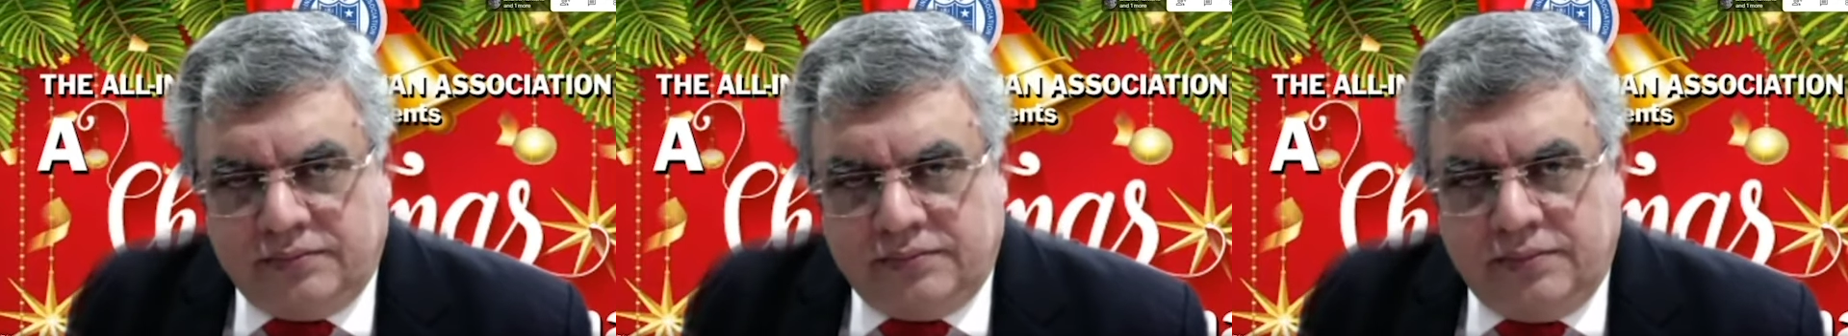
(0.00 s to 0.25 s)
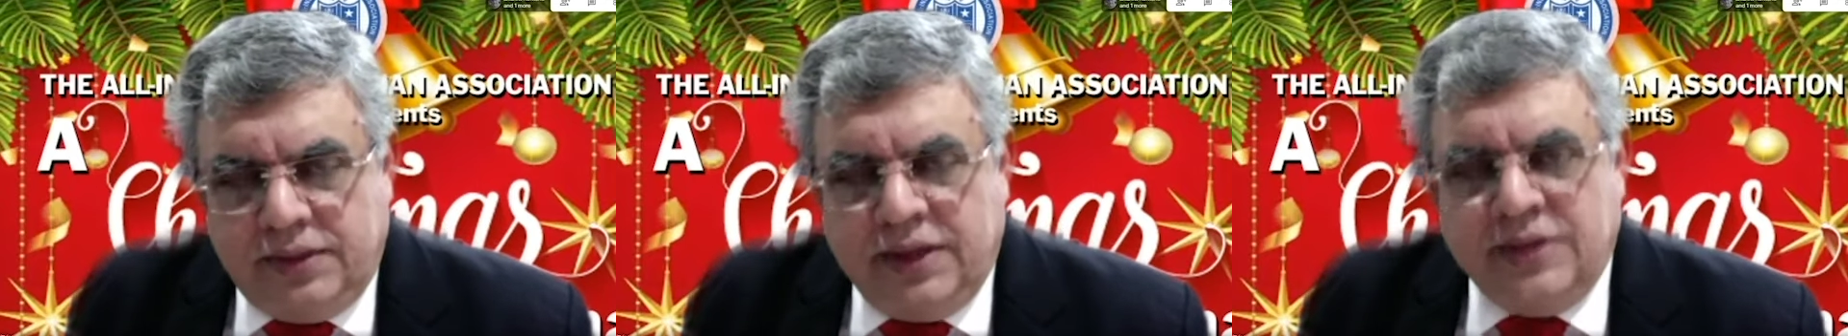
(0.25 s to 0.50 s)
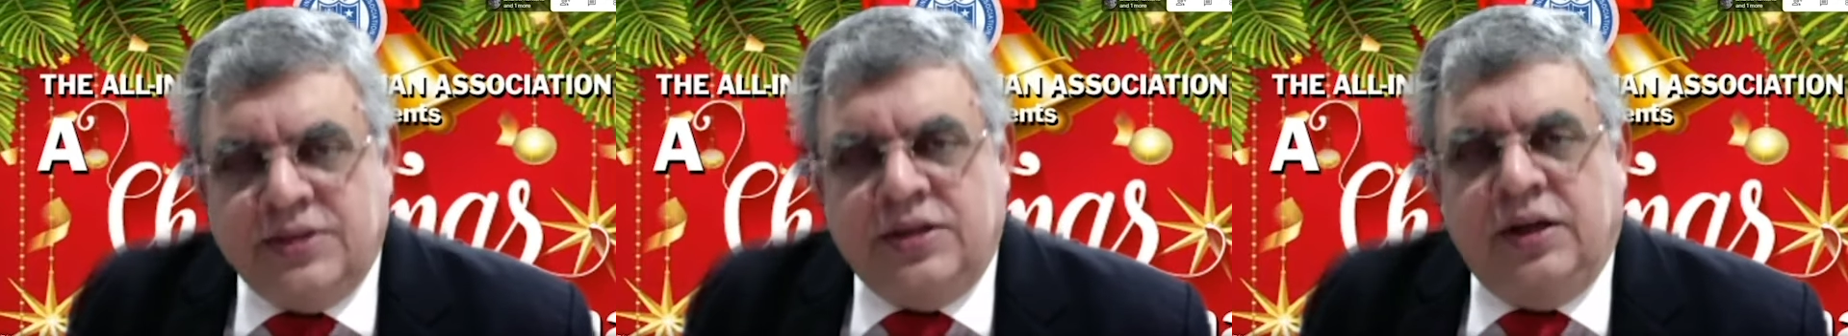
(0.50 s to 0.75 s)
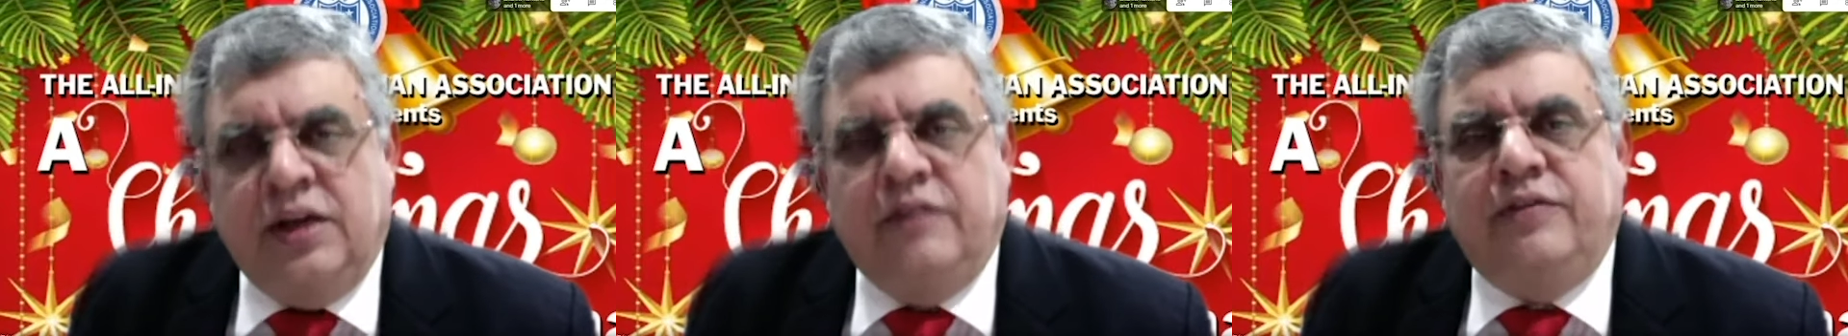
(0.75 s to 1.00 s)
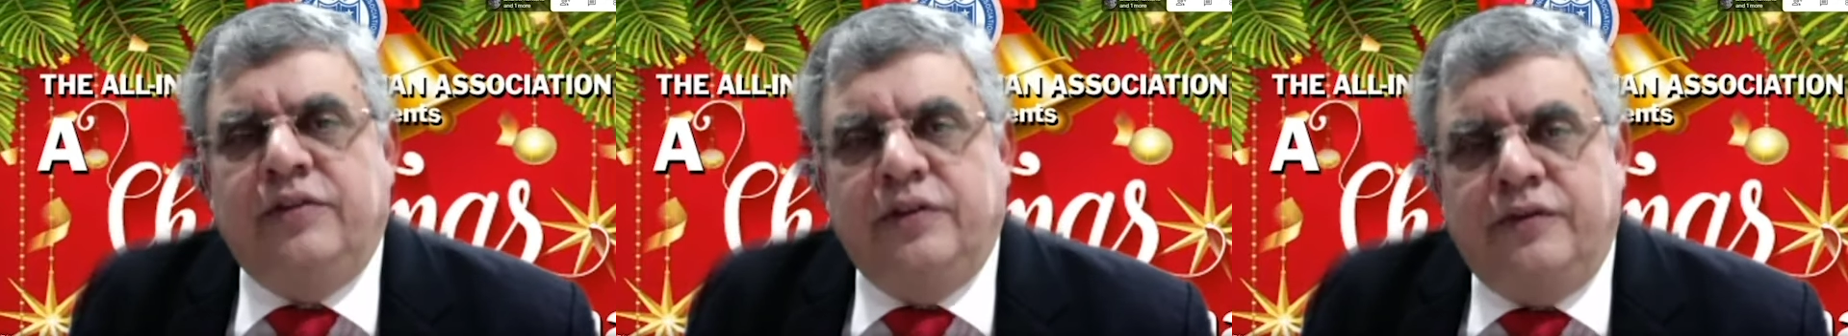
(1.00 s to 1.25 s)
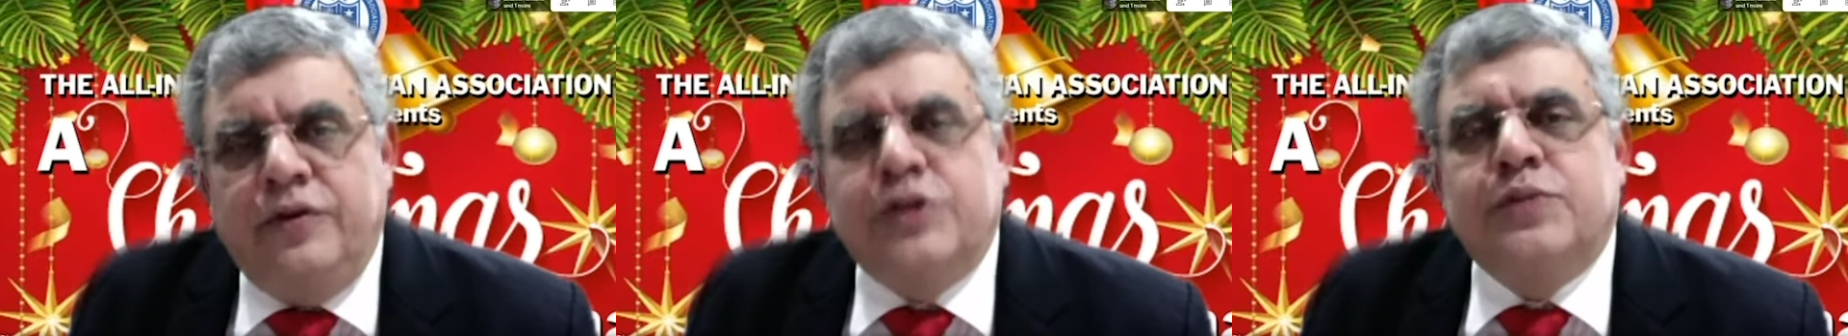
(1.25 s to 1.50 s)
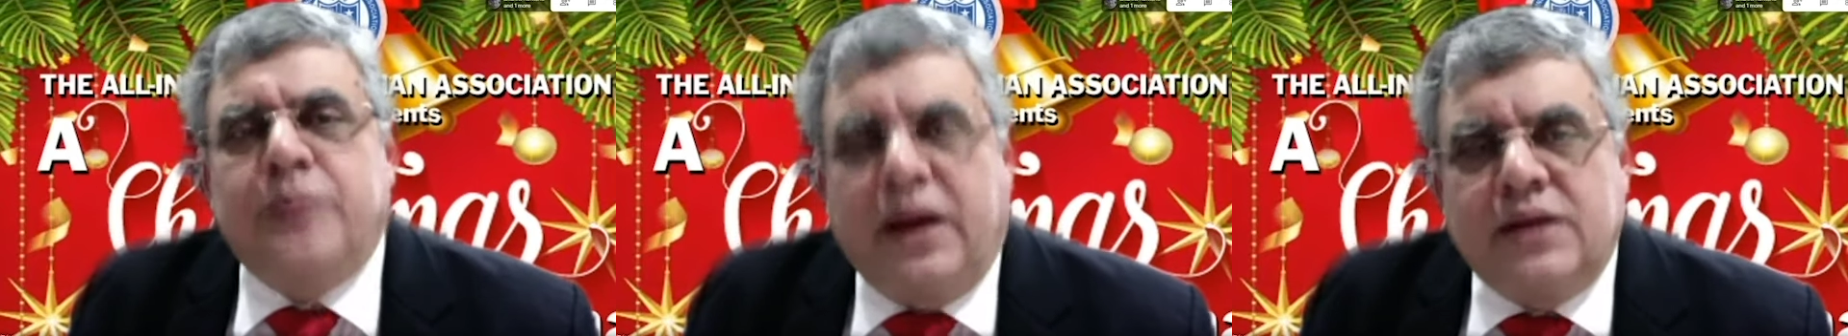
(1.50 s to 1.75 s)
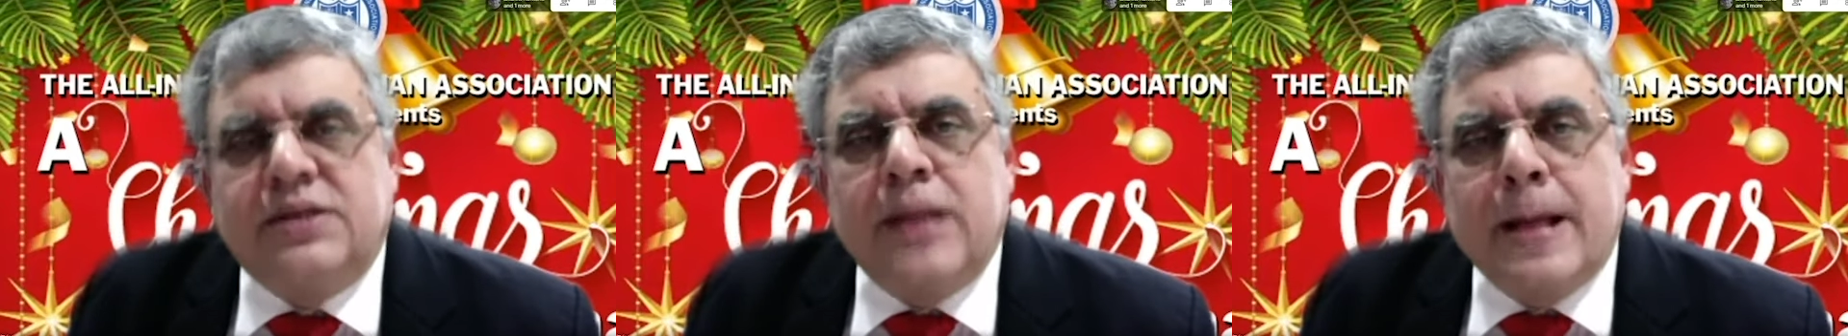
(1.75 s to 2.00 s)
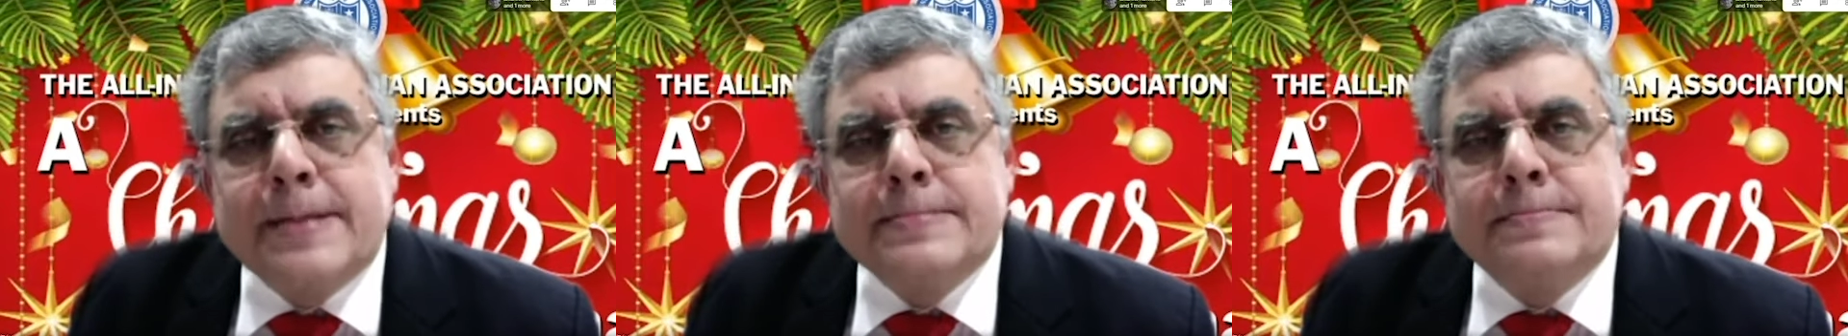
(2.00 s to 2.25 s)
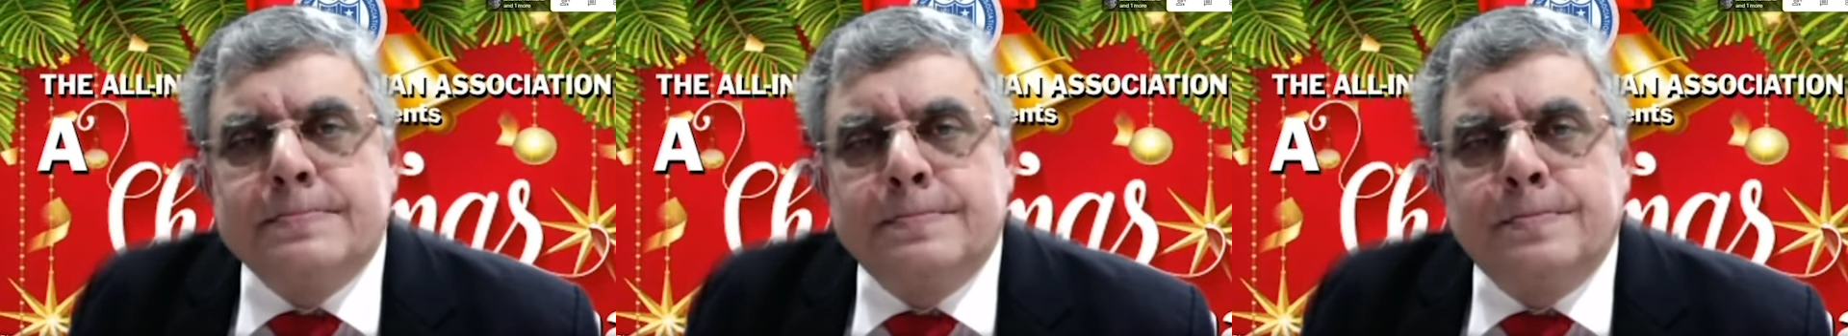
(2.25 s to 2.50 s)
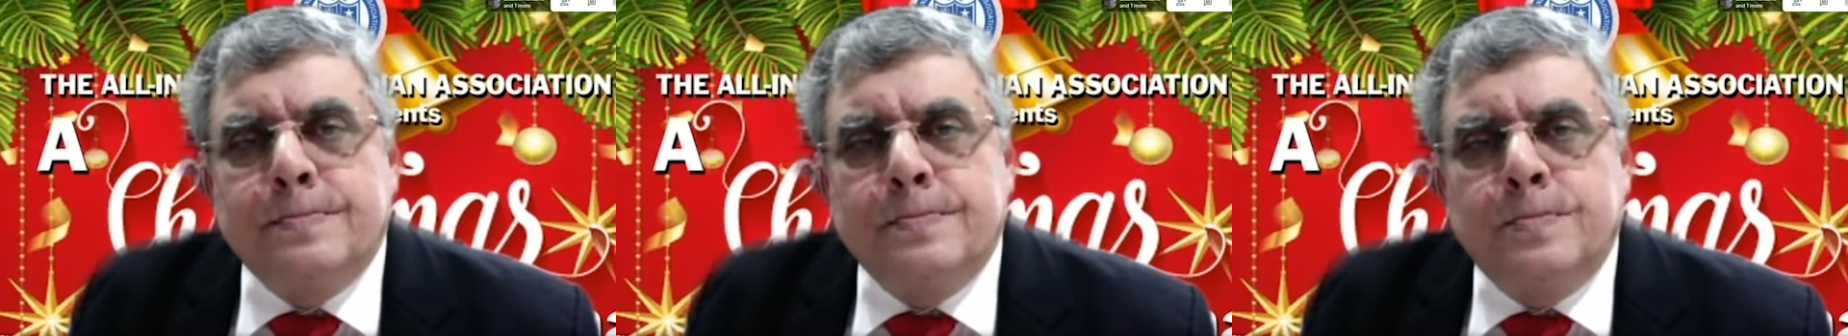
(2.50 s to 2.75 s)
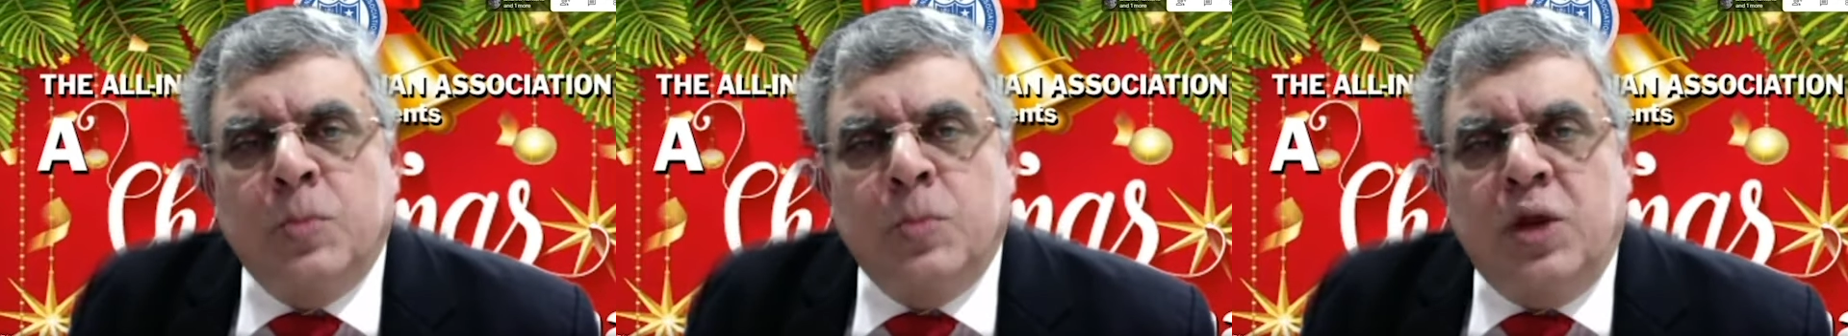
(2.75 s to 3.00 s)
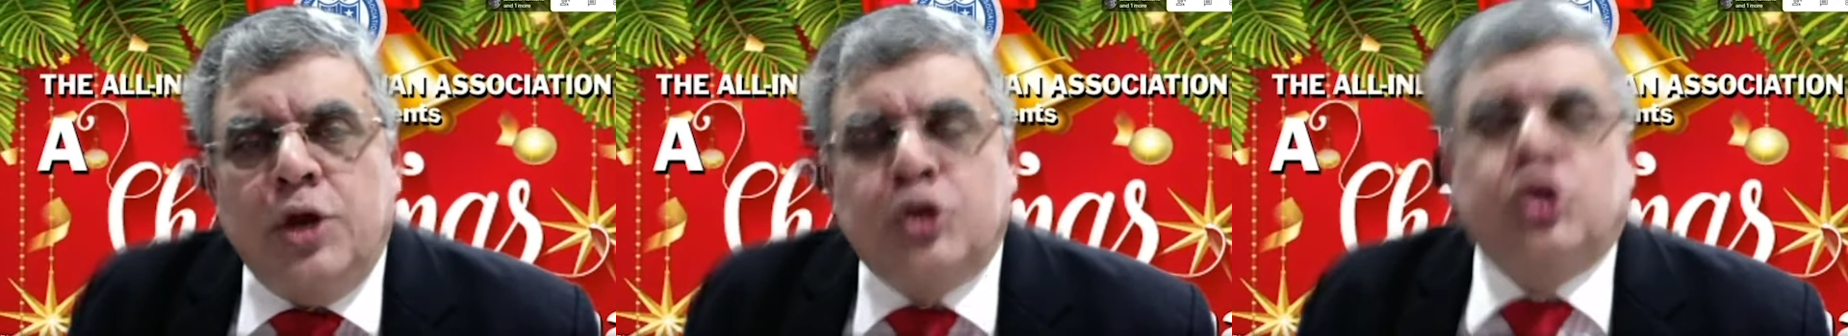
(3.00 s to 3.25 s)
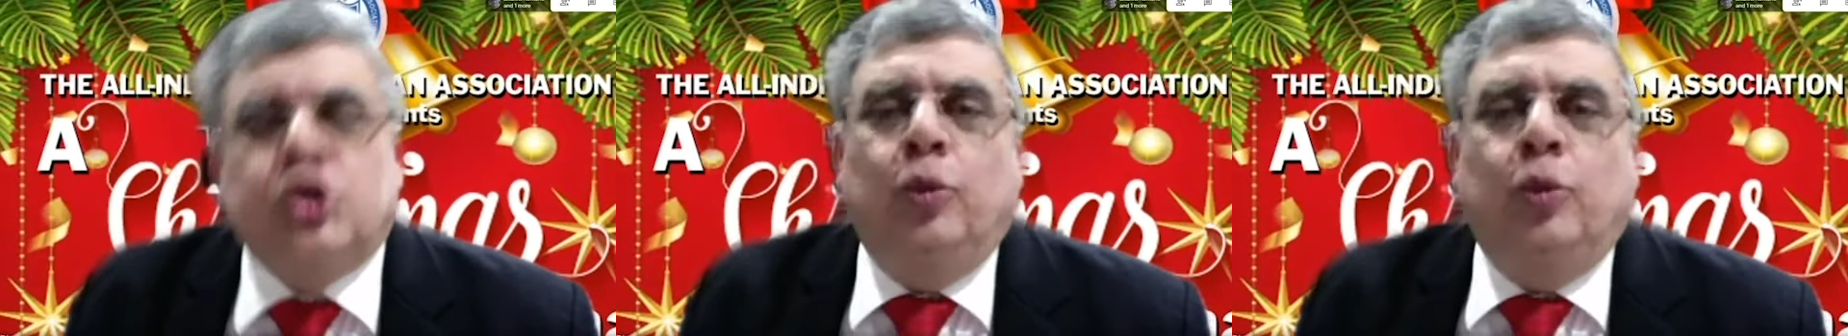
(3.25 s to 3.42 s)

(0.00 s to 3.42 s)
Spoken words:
is the gift of respect. So,